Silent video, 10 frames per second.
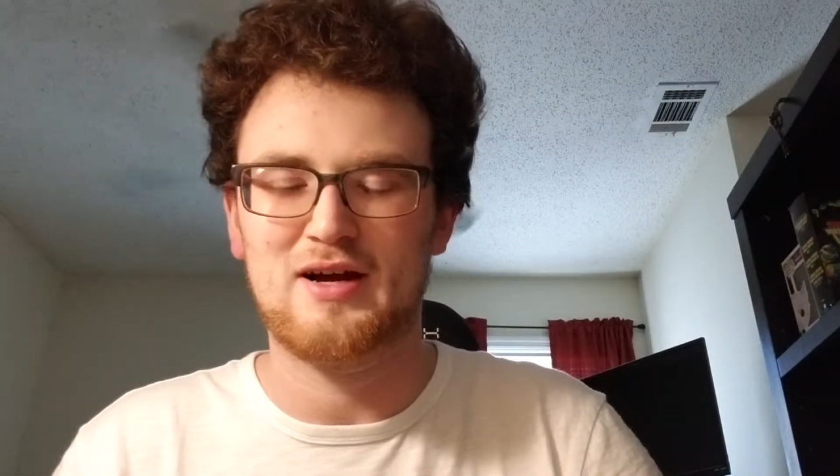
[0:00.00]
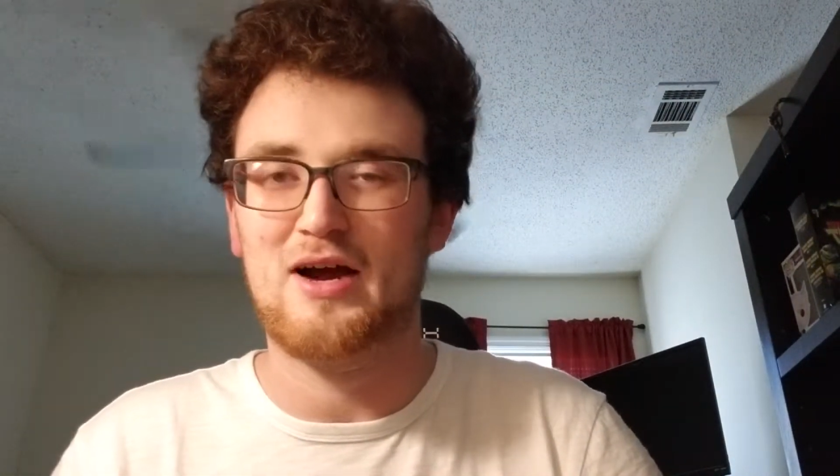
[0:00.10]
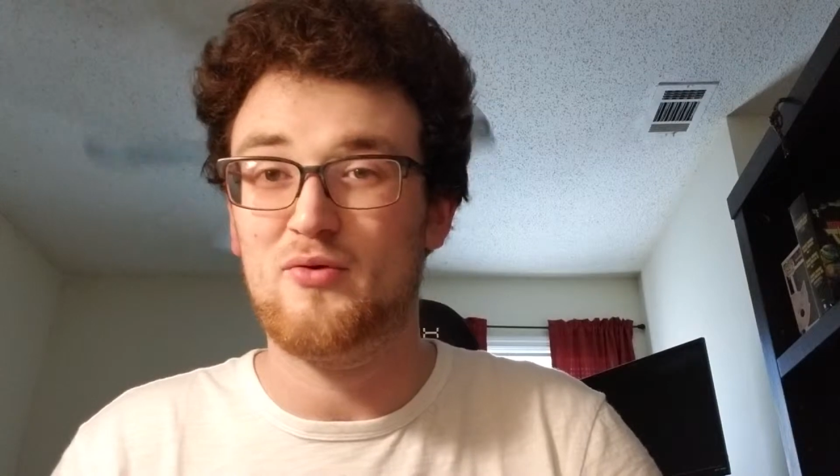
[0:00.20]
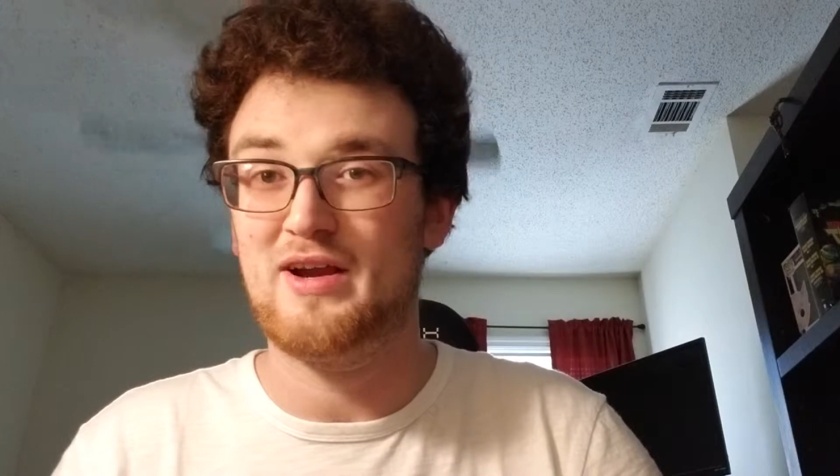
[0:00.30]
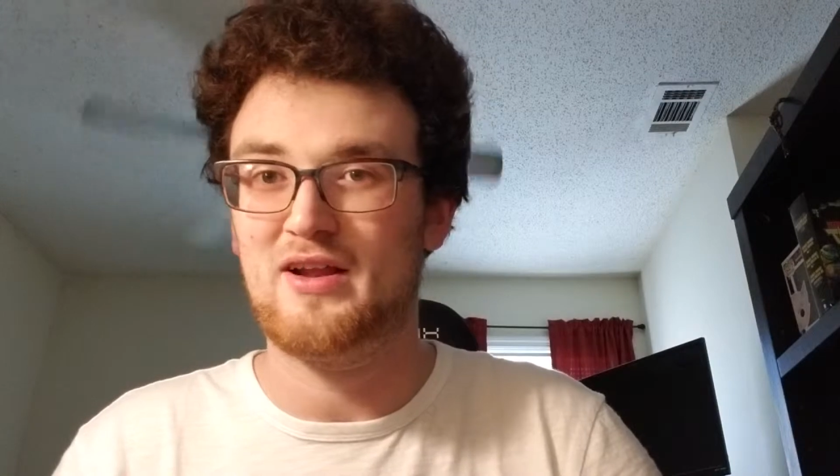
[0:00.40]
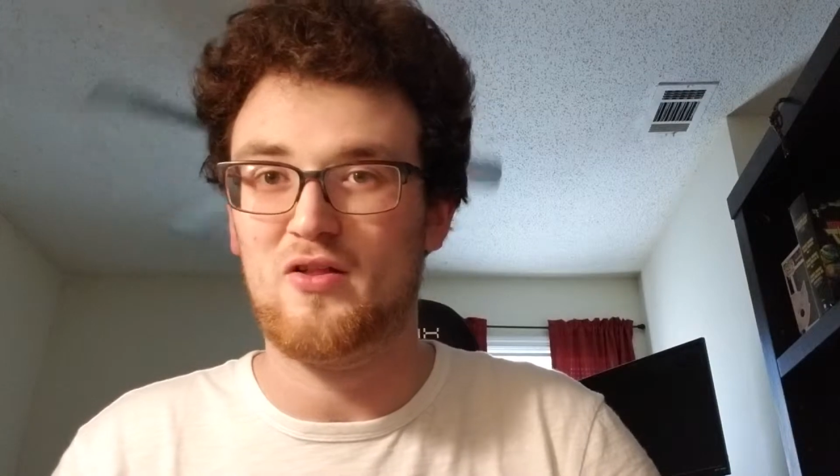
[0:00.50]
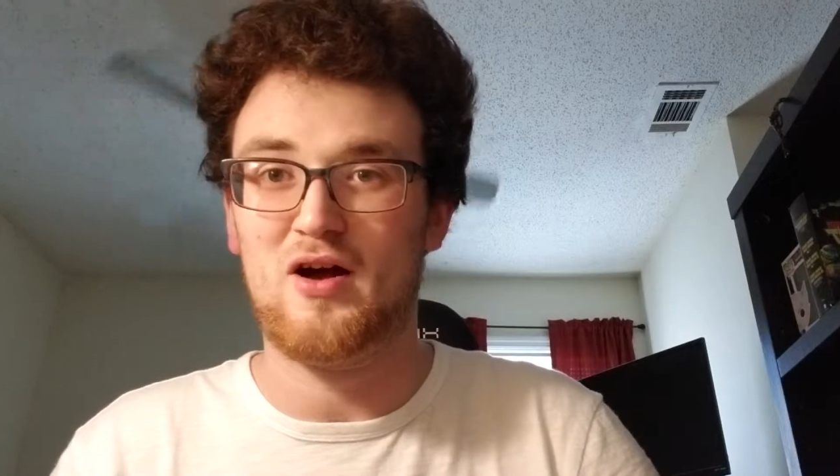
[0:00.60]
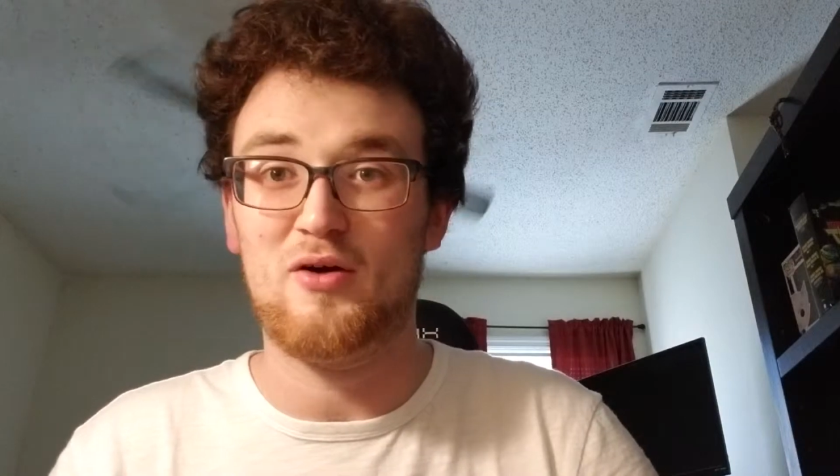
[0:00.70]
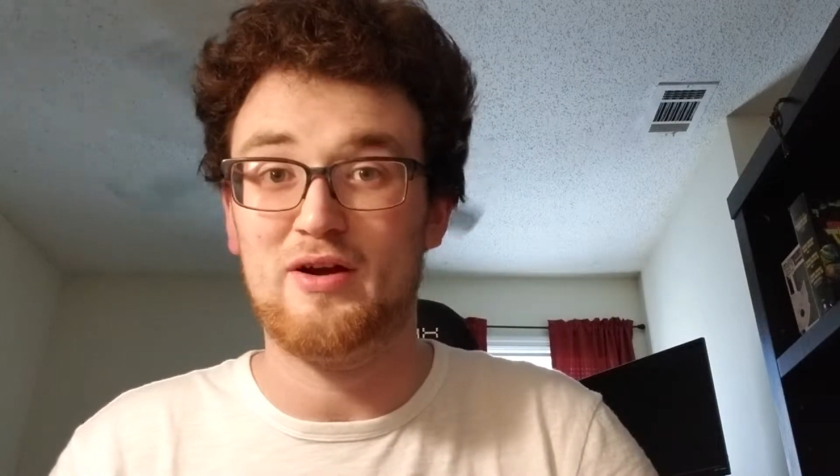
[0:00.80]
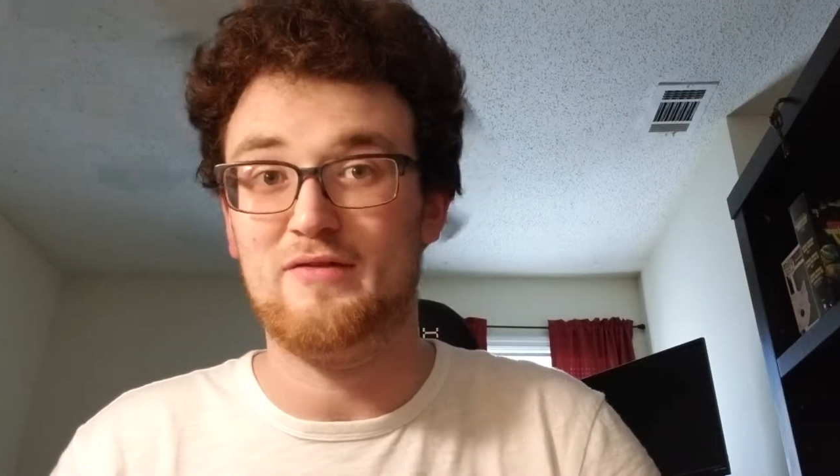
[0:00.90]
I
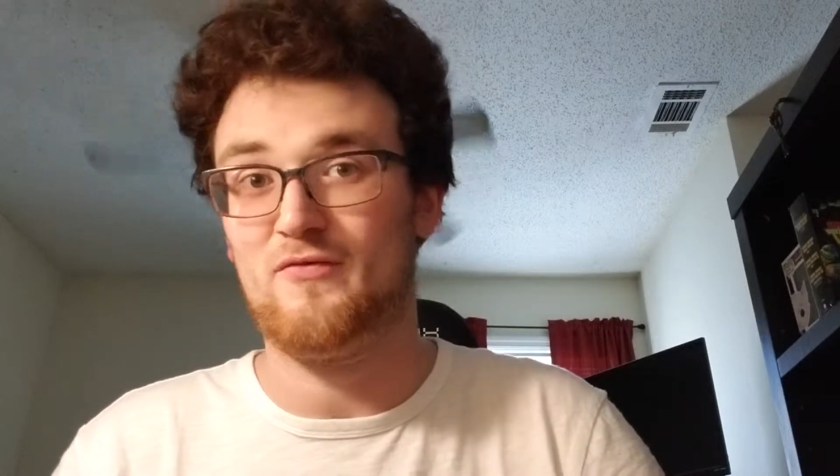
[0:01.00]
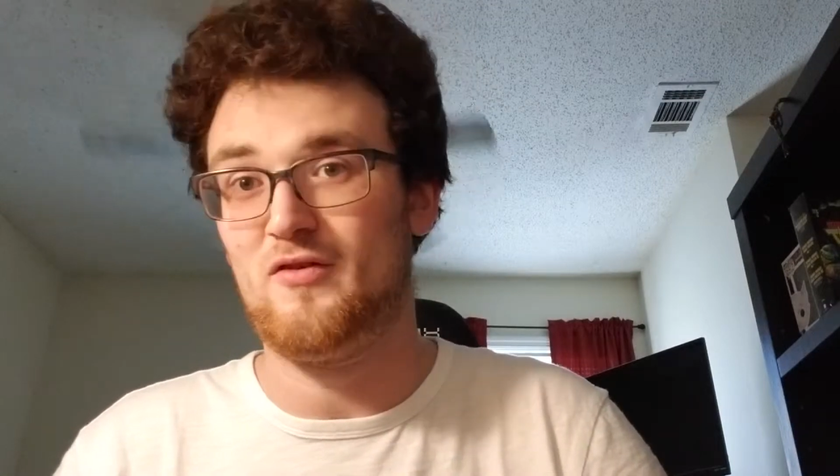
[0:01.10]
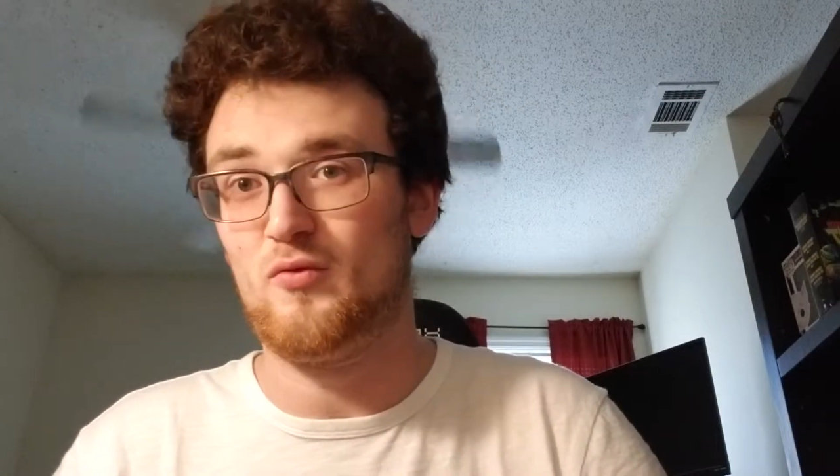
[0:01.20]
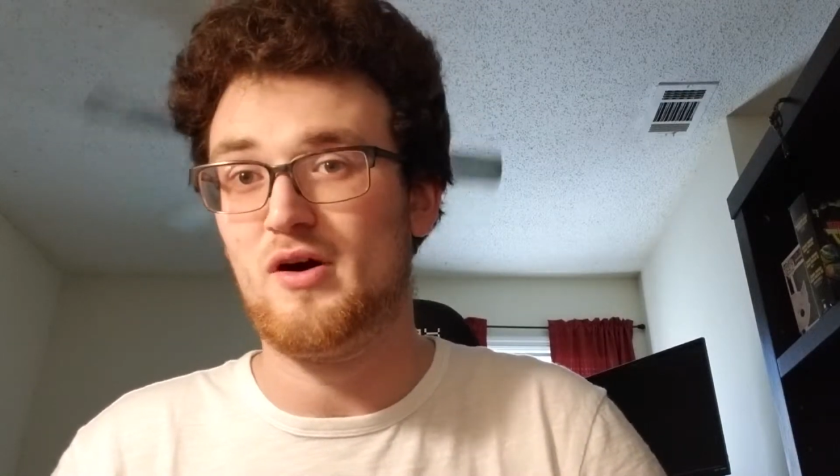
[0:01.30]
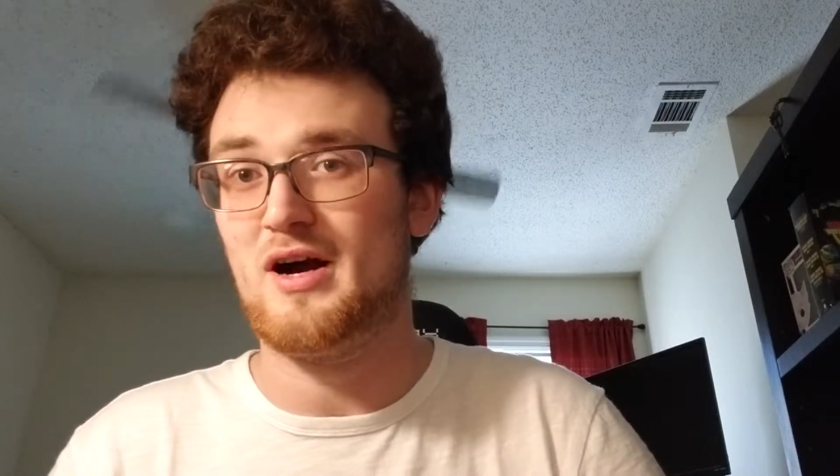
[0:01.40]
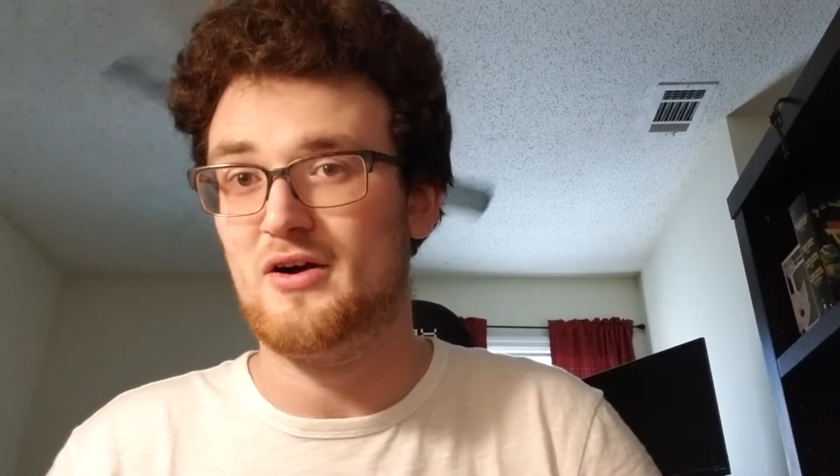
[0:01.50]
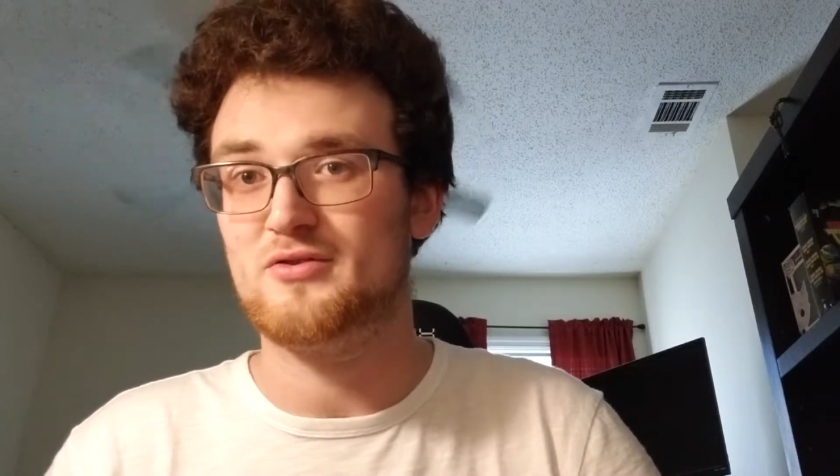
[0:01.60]
waited for a while,